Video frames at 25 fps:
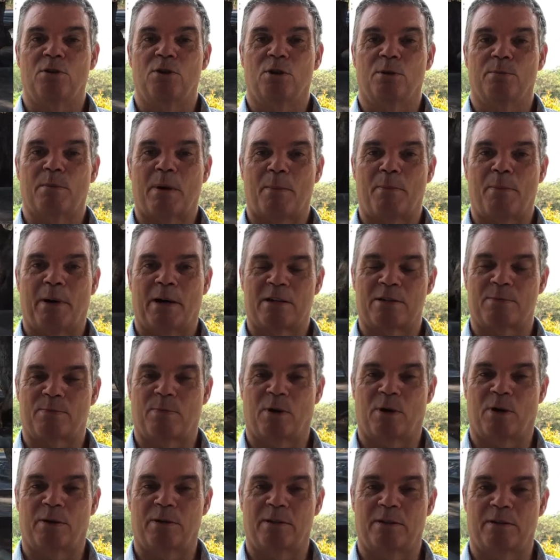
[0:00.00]
though my
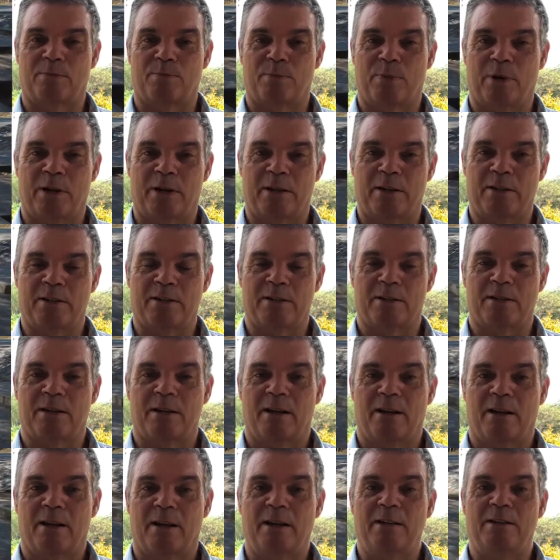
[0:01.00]
passport is British,
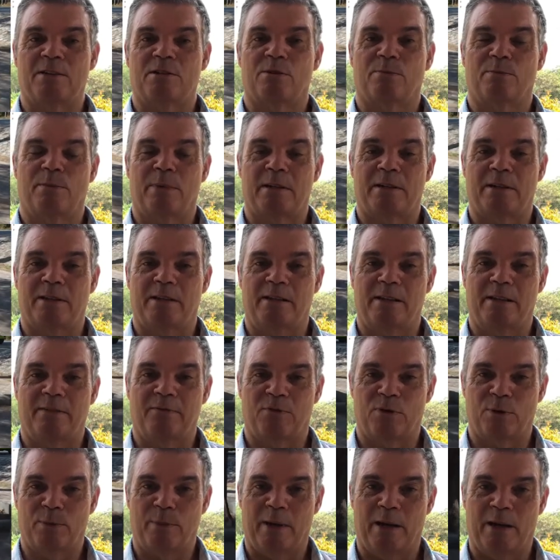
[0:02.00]
he submitted the
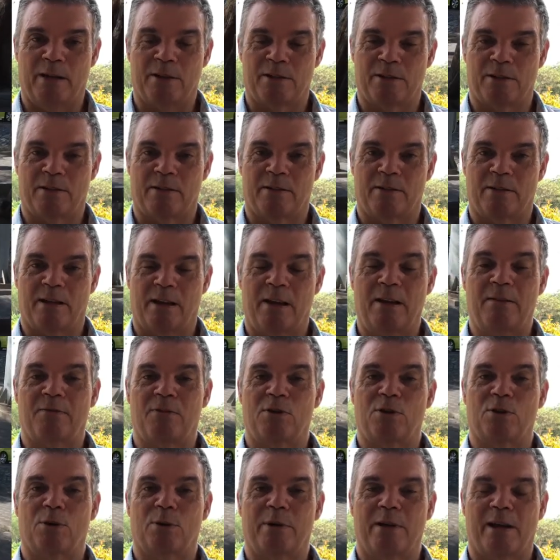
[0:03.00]
information.
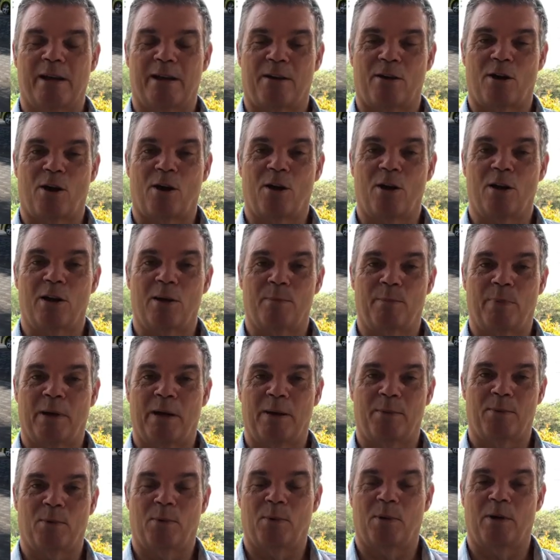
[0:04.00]
Even though he had all the
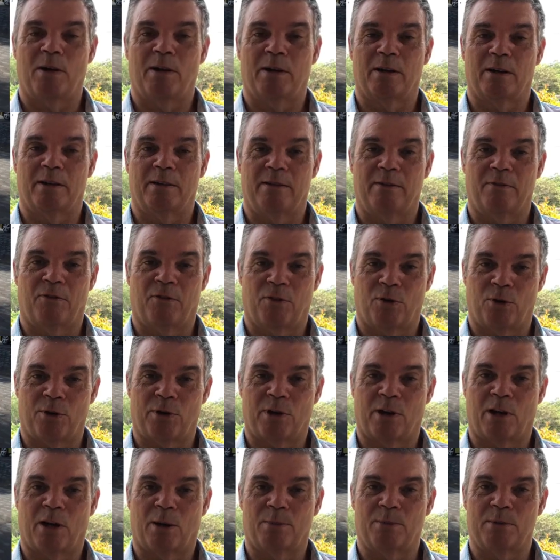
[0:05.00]
paperwork and
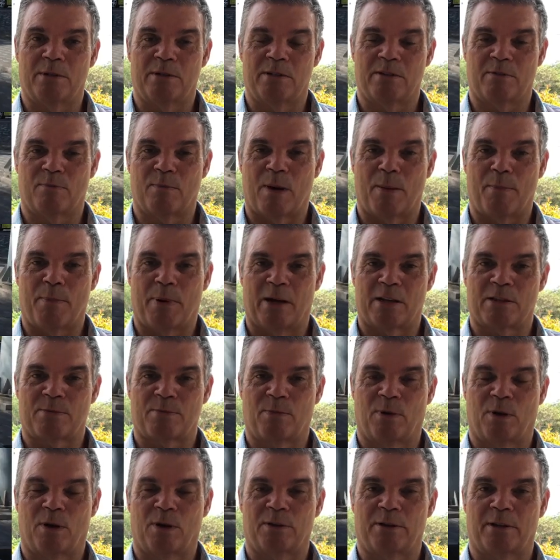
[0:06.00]
photocopies of my
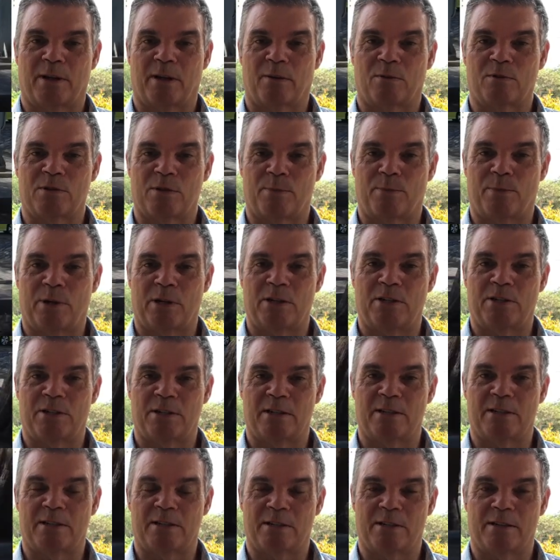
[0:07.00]
passport that I was a British
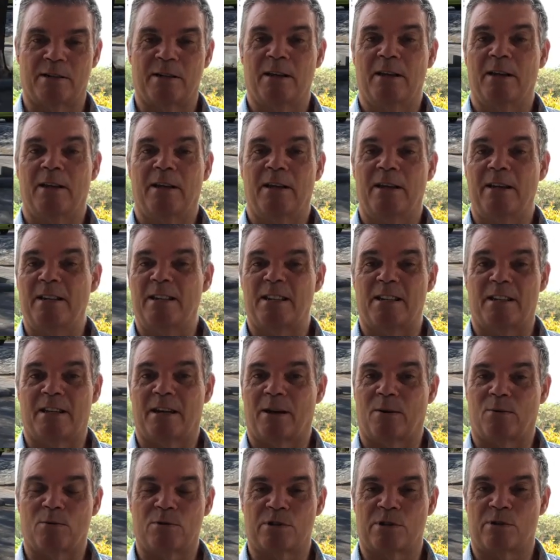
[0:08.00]
citizen, he said
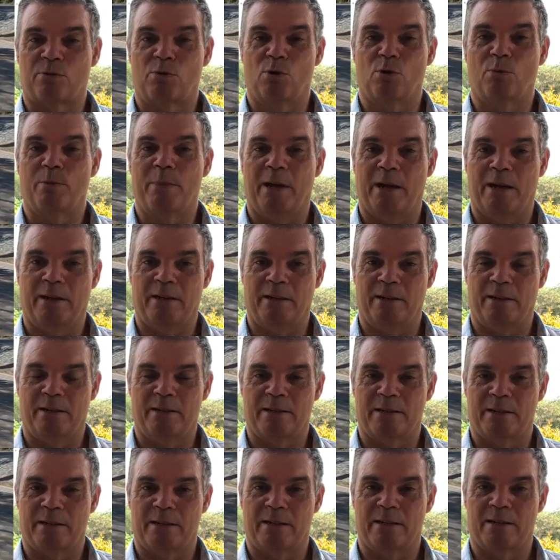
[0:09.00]
that I was a Romanian
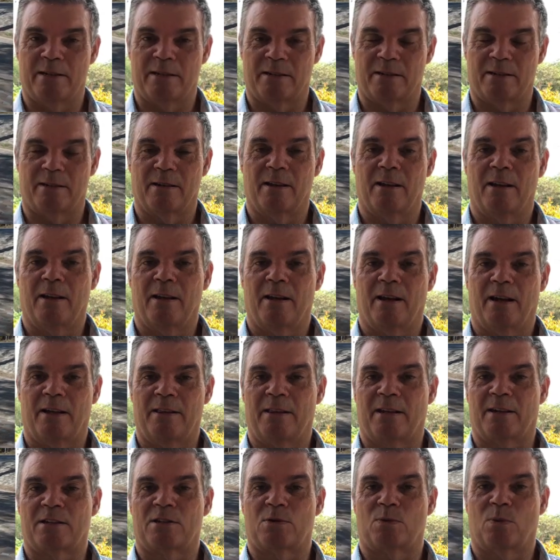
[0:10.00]
citizen.
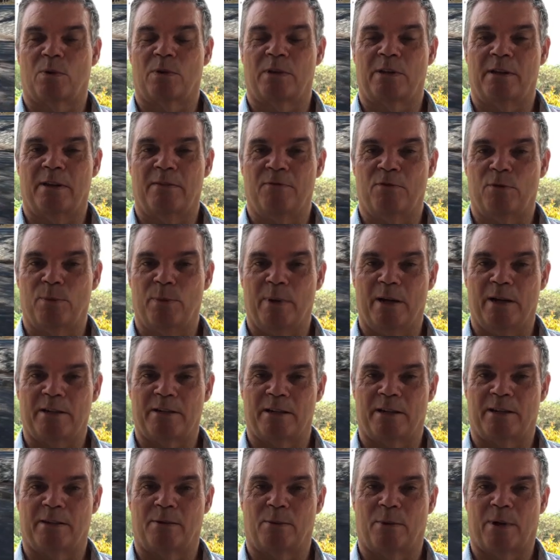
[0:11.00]
And that's what the
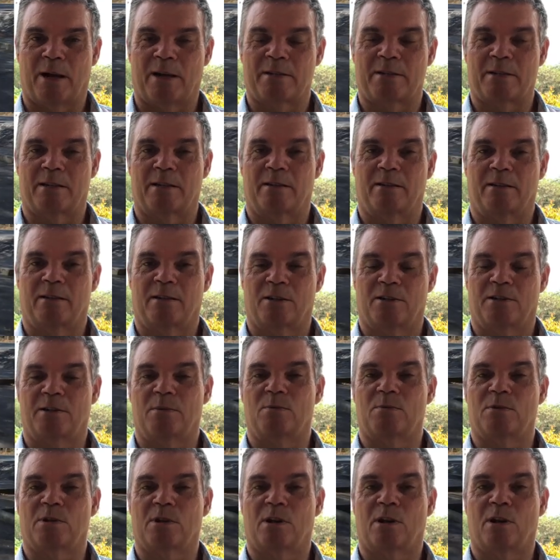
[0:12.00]
information that they're asking, because
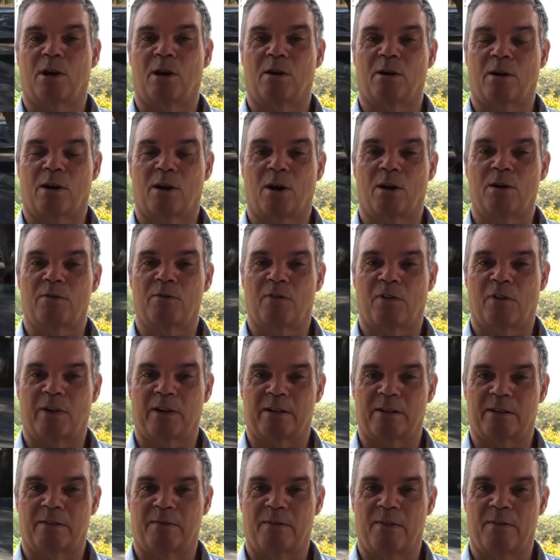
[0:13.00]
it was a
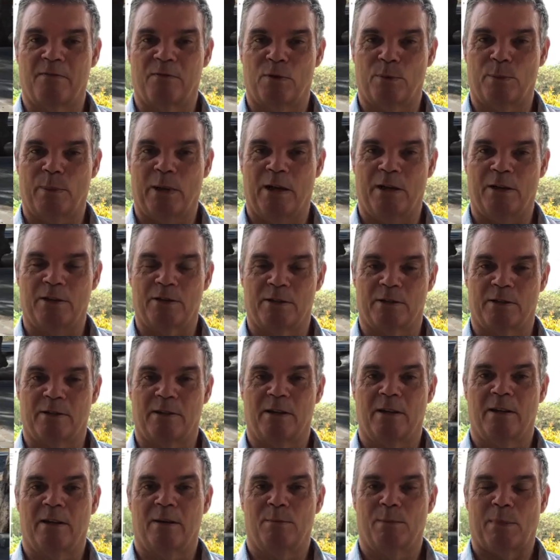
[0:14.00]
conflict of information.
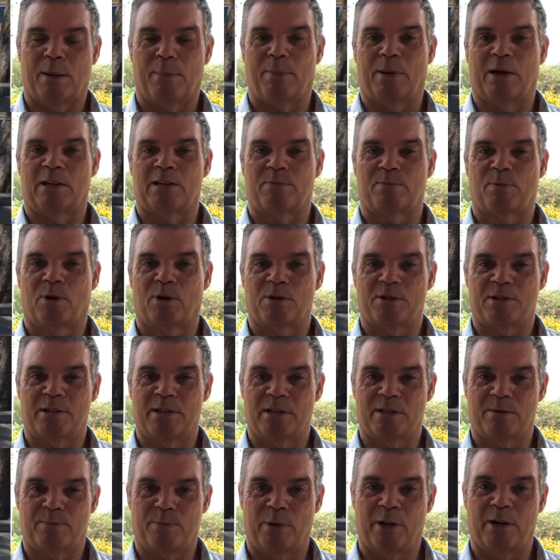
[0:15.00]
My passport
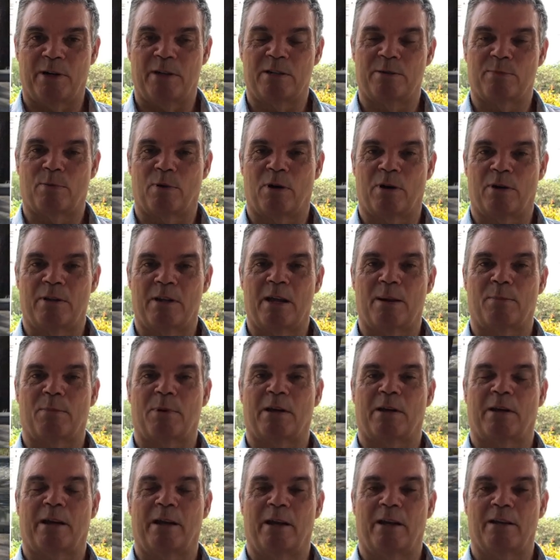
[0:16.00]
says British, but on the
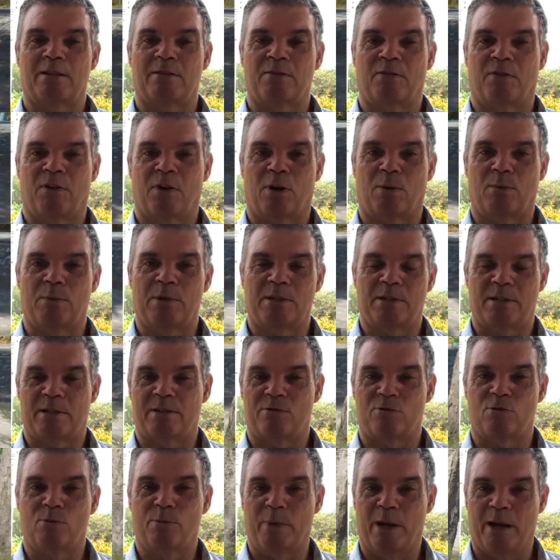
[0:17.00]
application form it
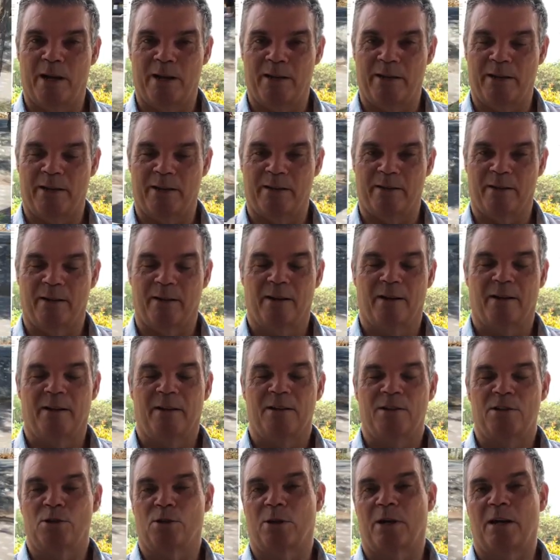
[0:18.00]
says Romanian.
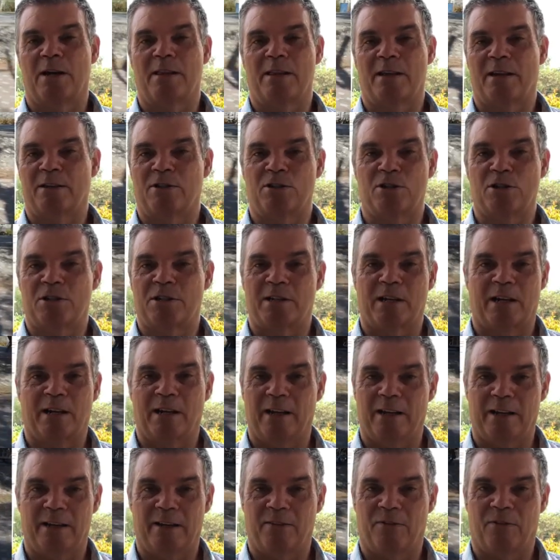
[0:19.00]
So again, that just
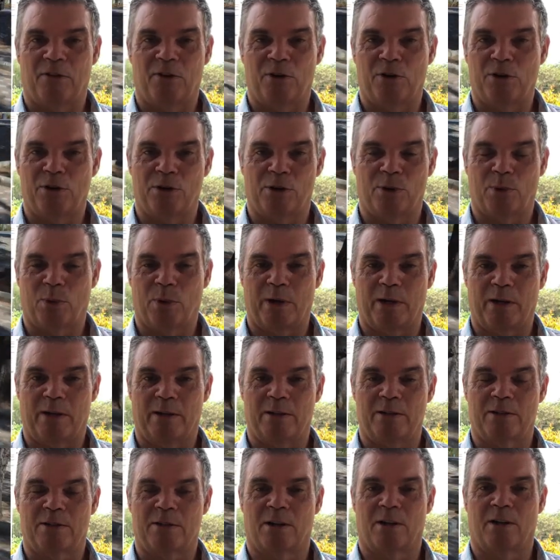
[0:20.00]
delayed it for another week
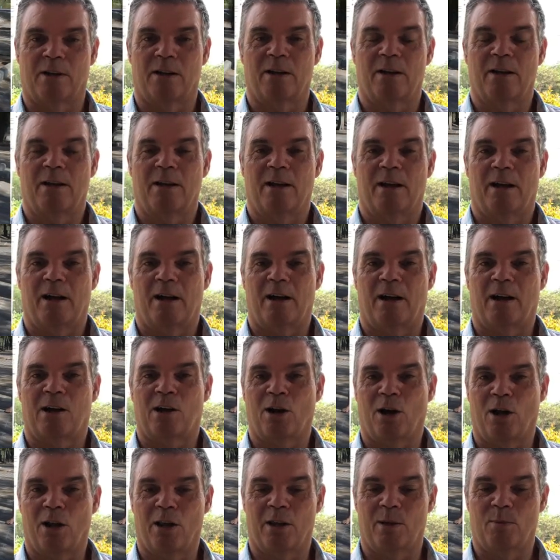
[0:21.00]
until I
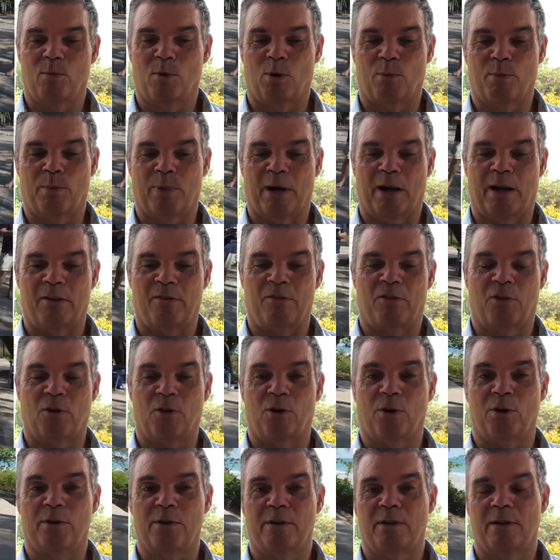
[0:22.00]
called them up by
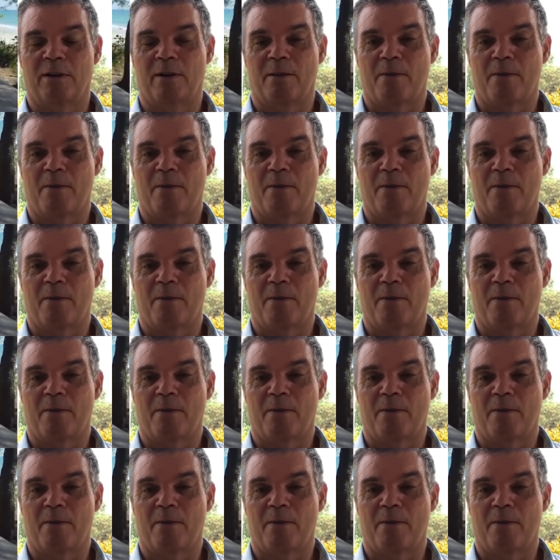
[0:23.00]
phone,